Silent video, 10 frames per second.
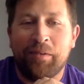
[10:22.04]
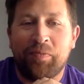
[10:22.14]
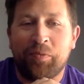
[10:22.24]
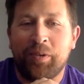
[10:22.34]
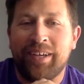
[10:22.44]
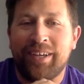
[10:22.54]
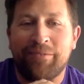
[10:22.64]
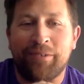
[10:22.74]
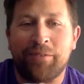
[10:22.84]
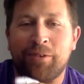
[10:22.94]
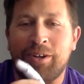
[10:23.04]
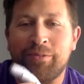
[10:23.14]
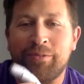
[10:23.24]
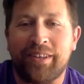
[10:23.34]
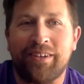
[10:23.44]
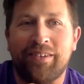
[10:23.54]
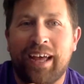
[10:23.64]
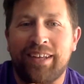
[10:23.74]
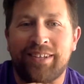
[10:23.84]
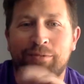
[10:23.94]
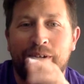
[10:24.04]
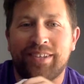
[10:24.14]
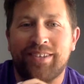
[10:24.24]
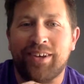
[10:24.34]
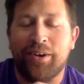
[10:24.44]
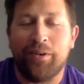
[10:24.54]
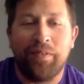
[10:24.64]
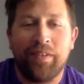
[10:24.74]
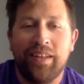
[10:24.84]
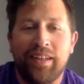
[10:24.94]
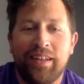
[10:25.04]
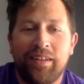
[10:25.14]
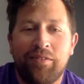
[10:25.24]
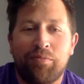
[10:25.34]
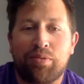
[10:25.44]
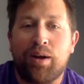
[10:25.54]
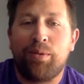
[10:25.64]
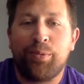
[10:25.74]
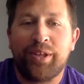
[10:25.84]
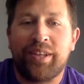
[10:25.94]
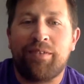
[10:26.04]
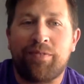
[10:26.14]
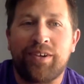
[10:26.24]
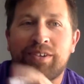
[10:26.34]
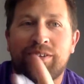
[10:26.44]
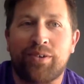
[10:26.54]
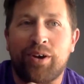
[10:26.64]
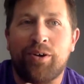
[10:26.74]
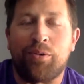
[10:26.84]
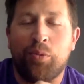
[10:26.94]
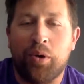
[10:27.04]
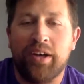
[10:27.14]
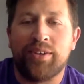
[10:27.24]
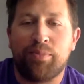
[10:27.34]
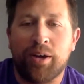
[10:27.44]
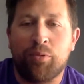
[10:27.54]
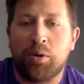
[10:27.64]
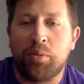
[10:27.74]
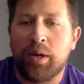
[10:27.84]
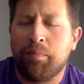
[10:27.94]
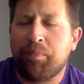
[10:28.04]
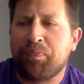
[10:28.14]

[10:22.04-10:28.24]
we rolled with it as it was. So probably that first throw was my warm up,